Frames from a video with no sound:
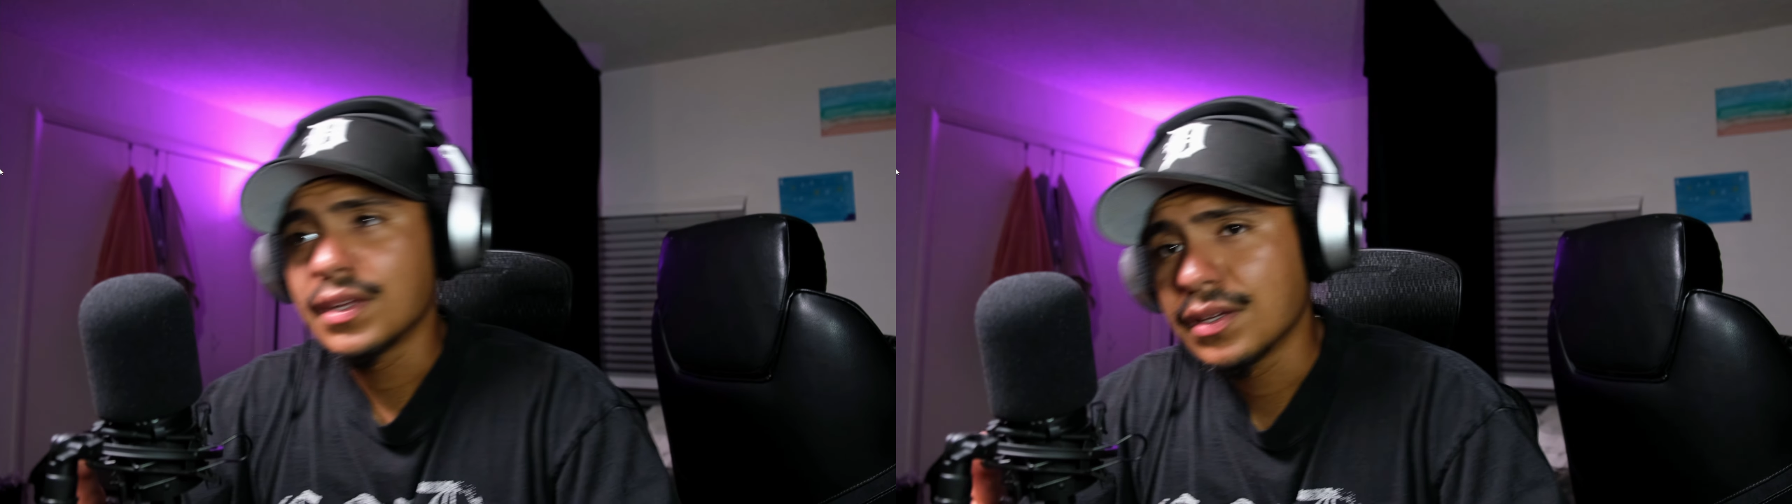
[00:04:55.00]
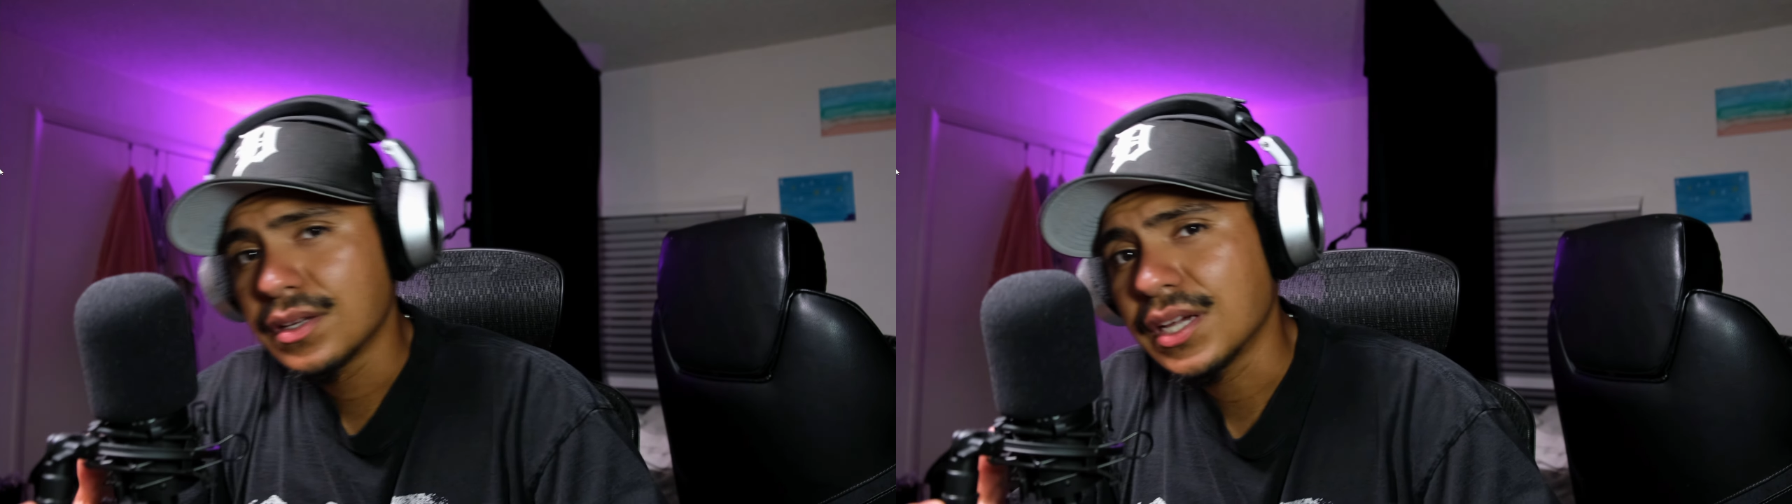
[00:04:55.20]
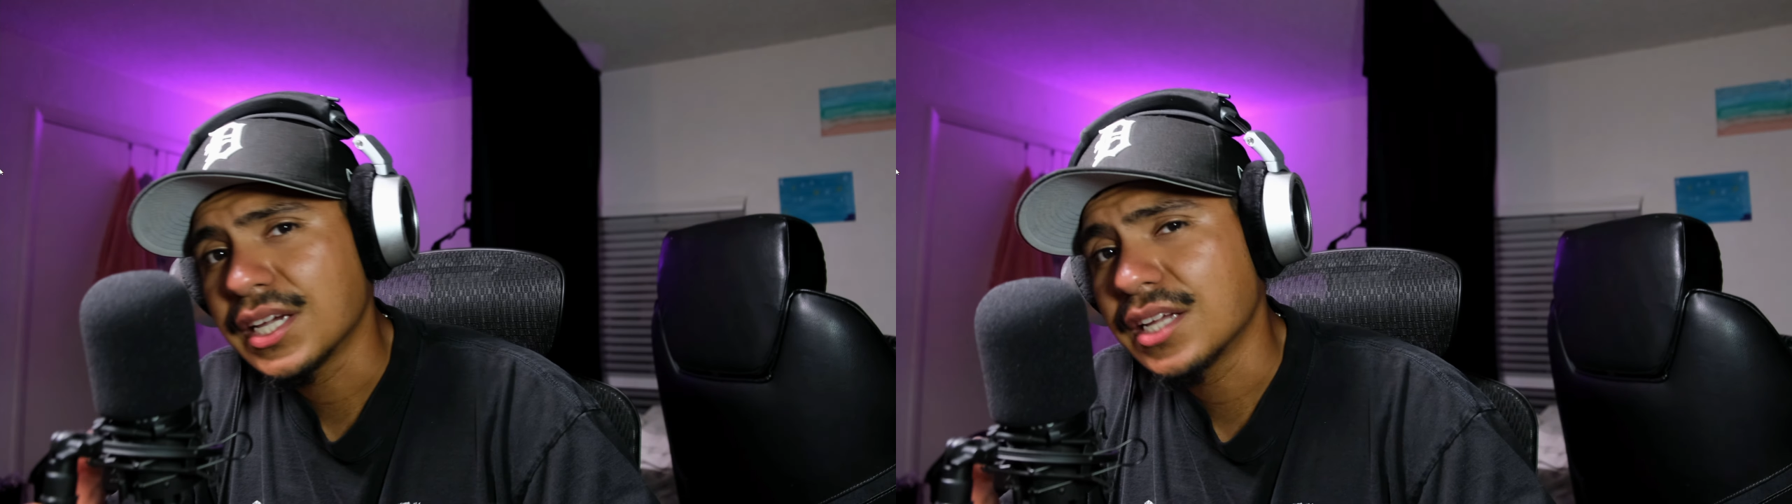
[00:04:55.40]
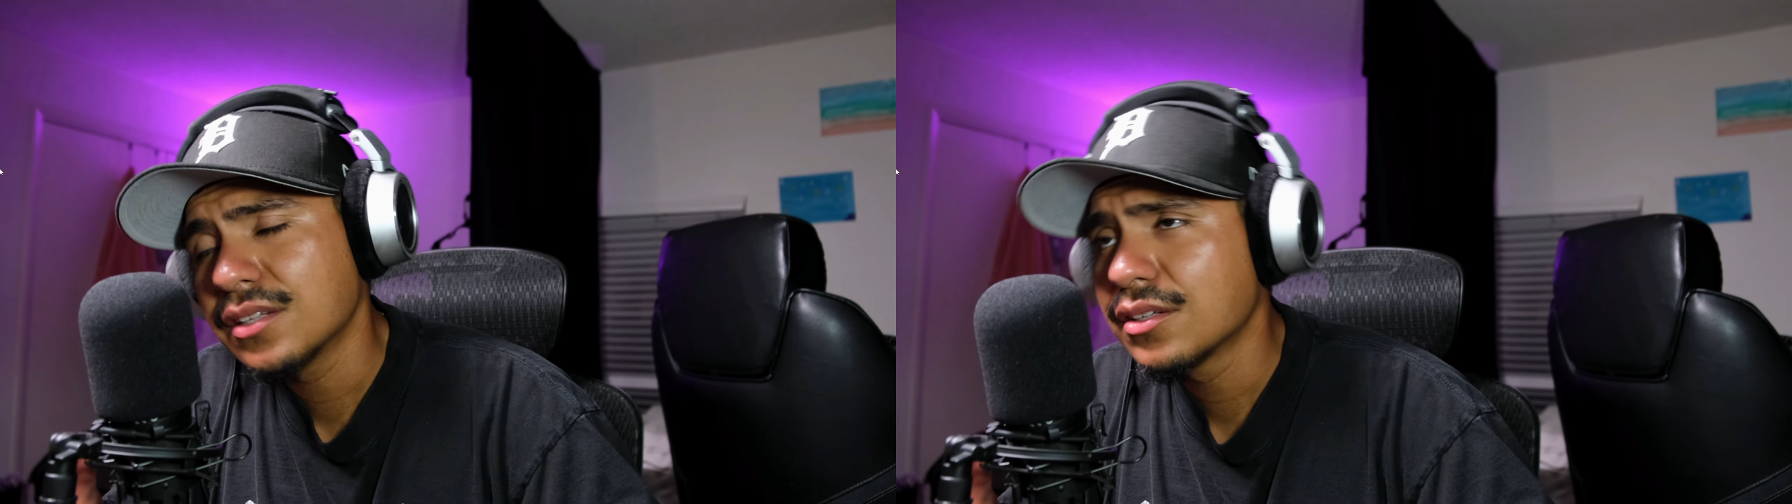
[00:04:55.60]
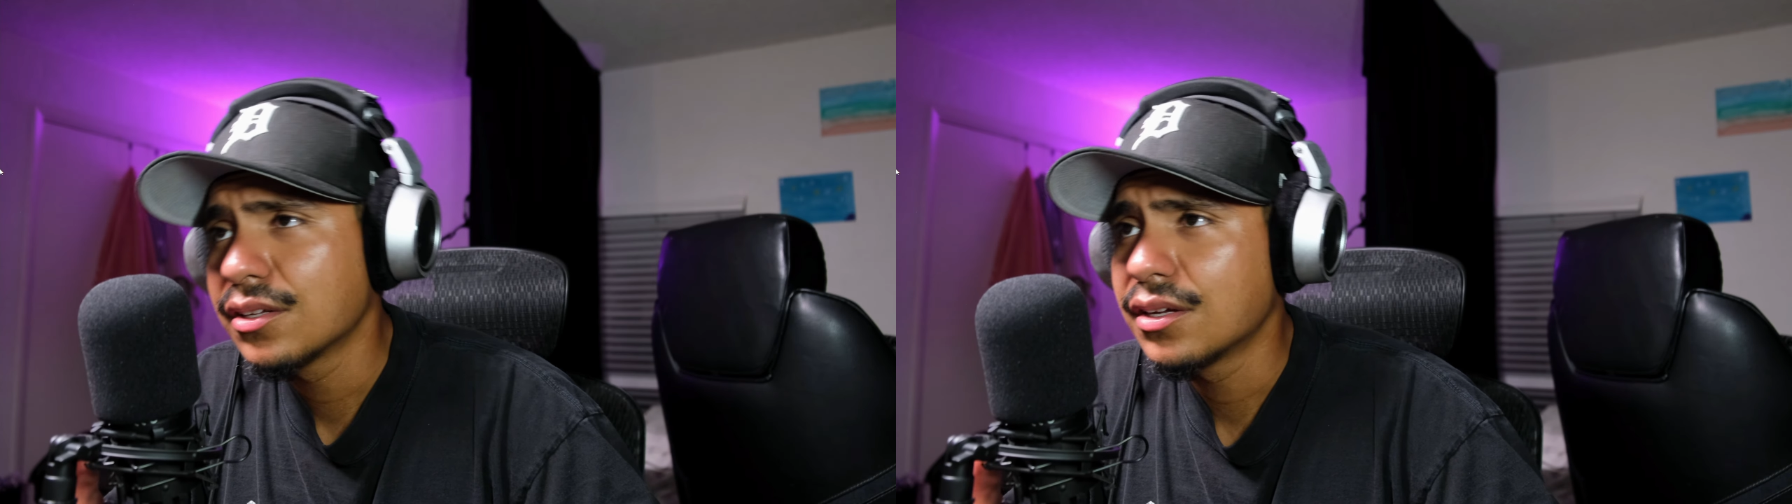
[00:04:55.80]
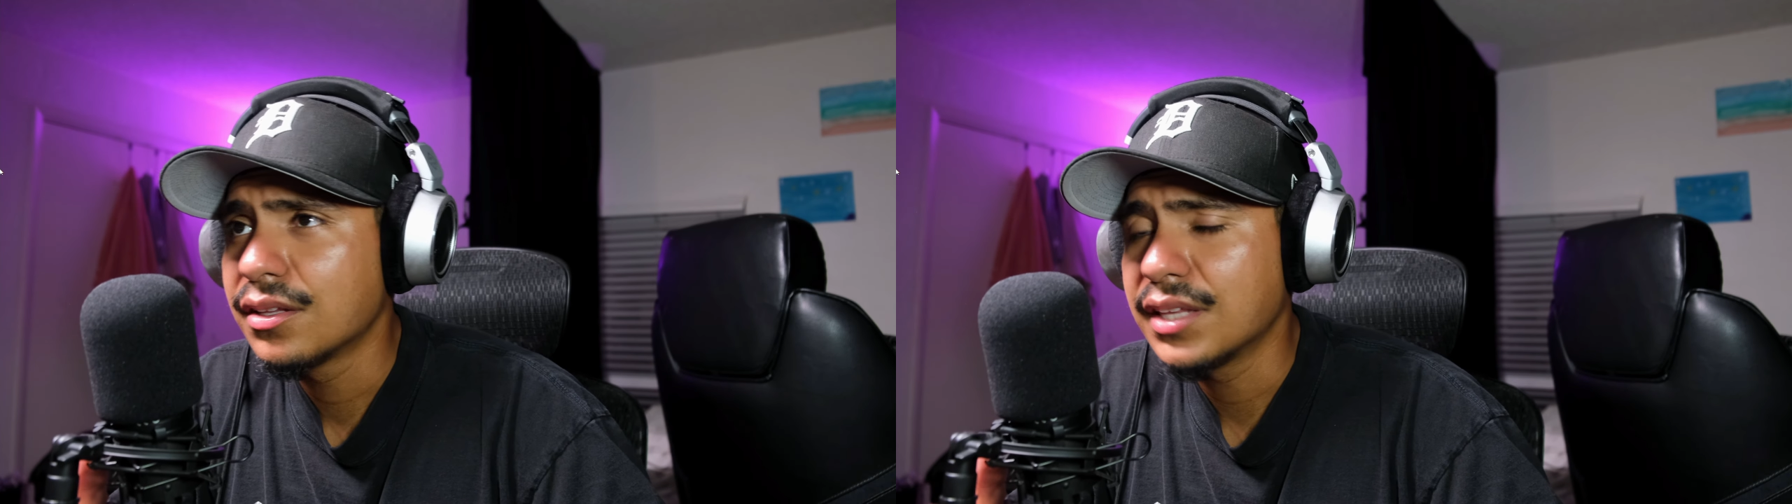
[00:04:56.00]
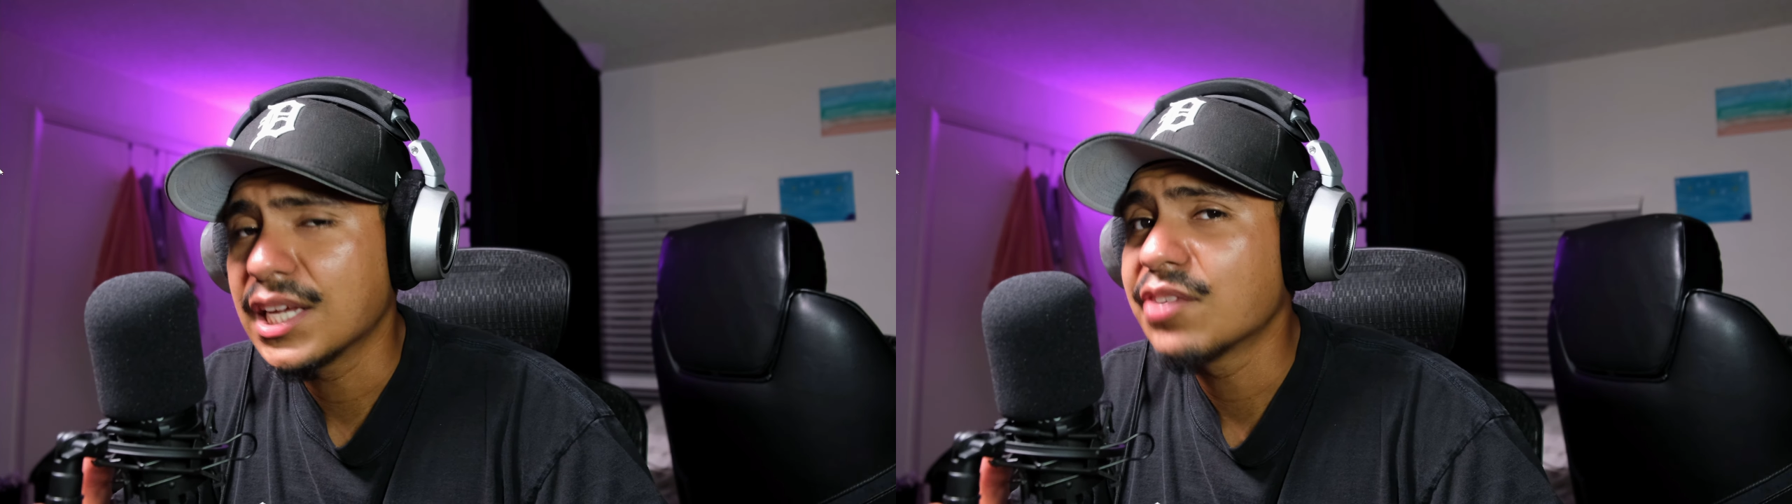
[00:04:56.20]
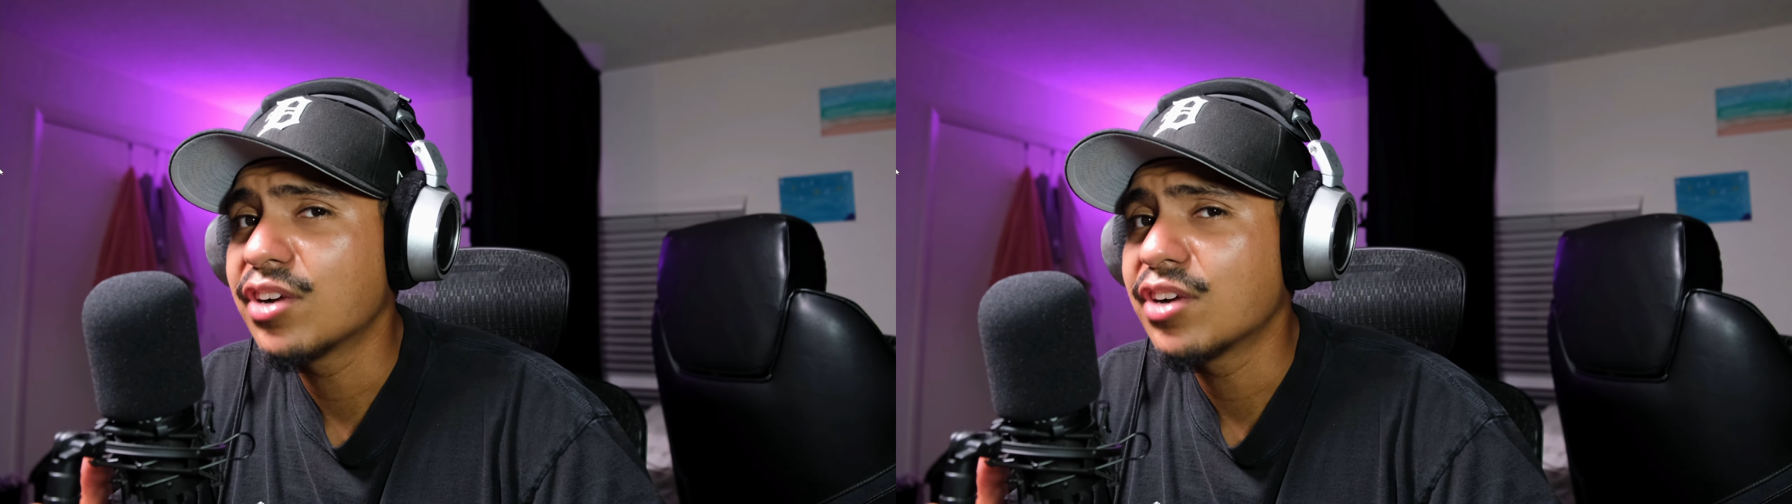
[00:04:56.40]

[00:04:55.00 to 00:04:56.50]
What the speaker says: Again, thank you very